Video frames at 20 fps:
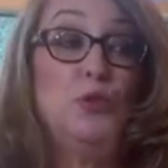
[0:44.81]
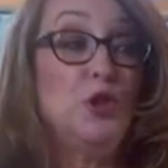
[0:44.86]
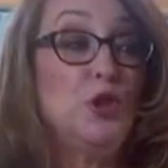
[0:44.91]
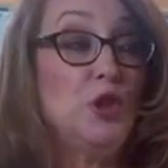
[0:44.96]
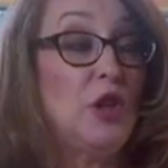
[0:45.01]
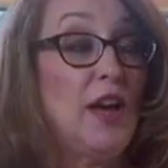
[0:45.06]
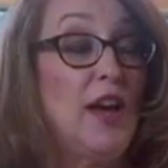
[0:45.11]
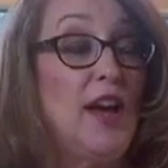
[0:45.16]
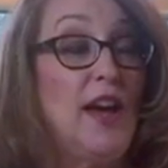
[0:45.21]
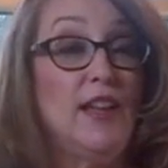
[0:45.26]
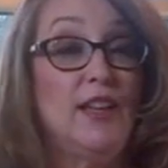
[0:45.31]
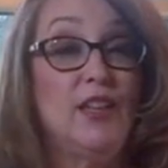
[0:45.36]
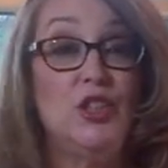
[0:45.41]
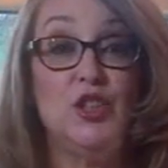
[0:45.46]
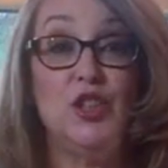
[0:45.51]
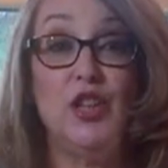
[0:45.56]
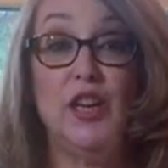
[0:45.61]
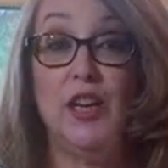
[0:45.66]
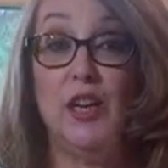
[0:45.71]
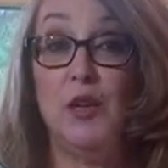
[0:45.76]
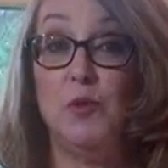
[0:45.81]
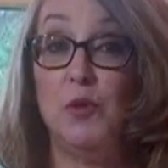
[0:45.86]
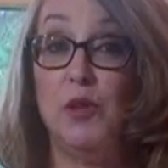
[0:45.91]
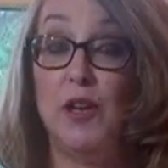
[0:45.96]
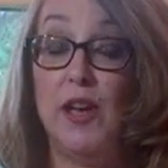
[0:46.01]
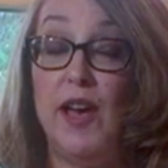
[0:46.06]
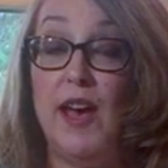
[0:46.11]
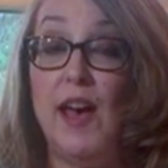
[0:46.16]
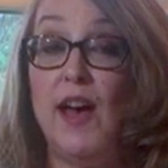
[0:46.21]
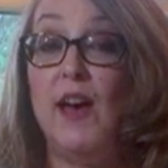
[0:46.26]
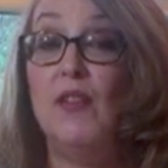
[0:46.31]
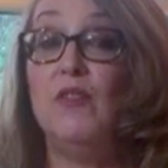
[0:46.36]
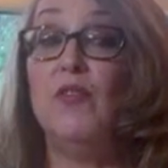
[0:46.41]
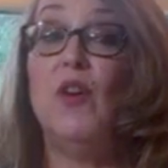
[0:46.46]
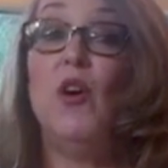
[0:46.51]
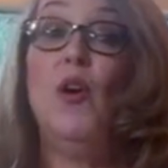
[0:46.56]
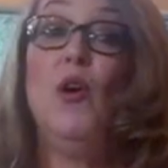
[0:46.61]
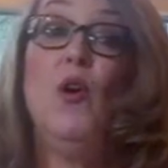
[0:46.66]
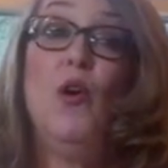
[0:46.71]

which a college kid would have,